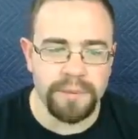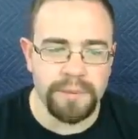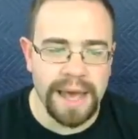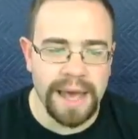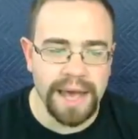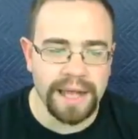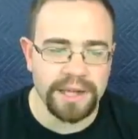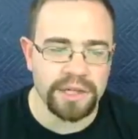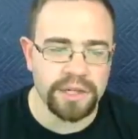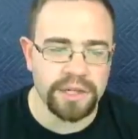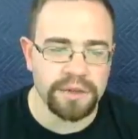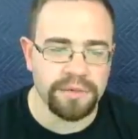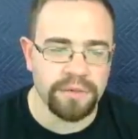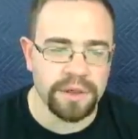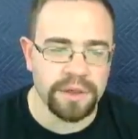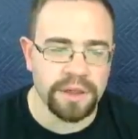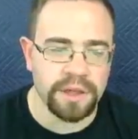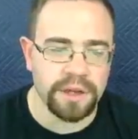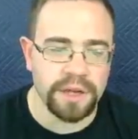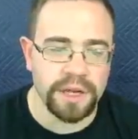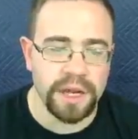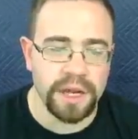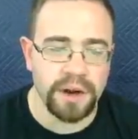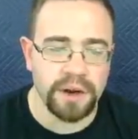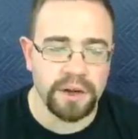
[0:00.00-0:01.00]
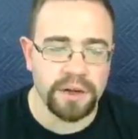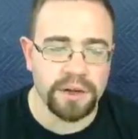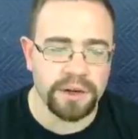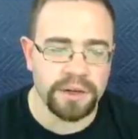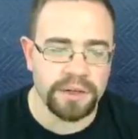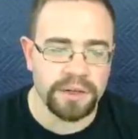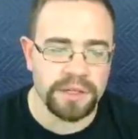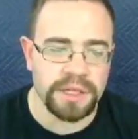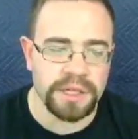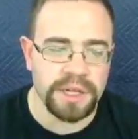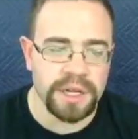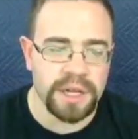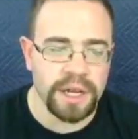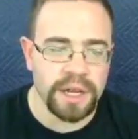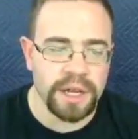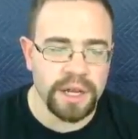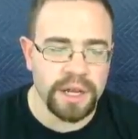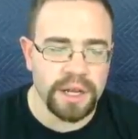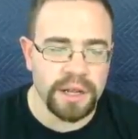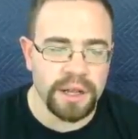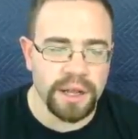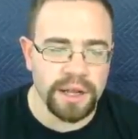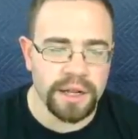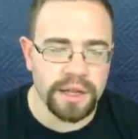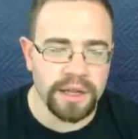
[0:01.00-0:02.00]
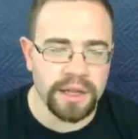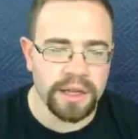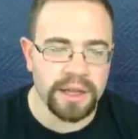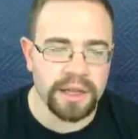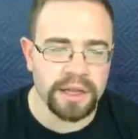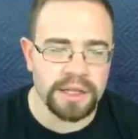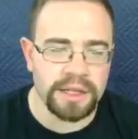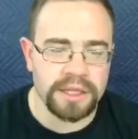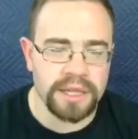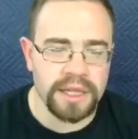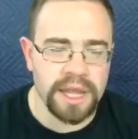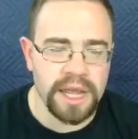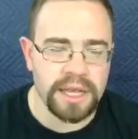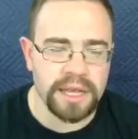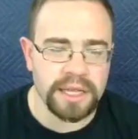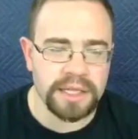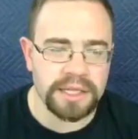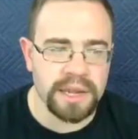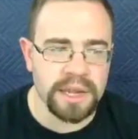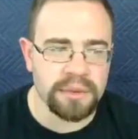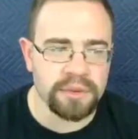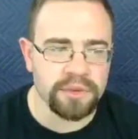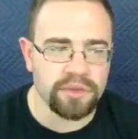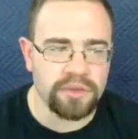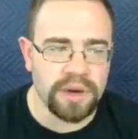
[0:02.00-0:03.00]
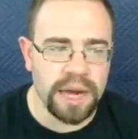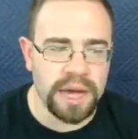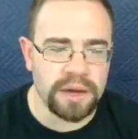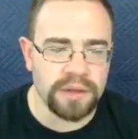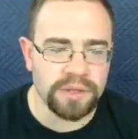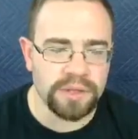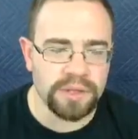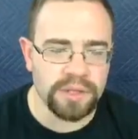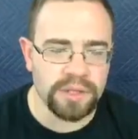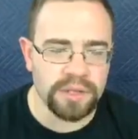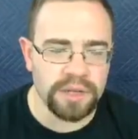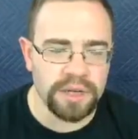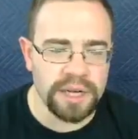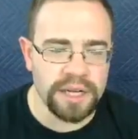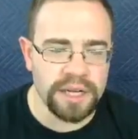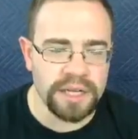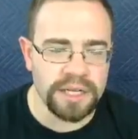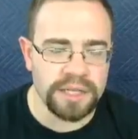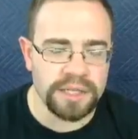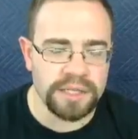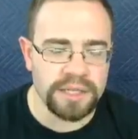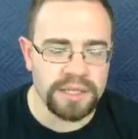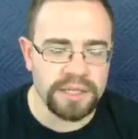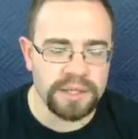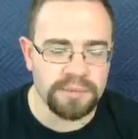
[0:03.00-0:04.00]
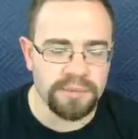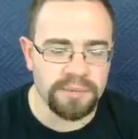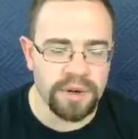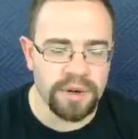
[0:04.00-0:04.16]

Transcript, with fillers: imaginative with their characters. Like the snake is named Trowzer, and he's he's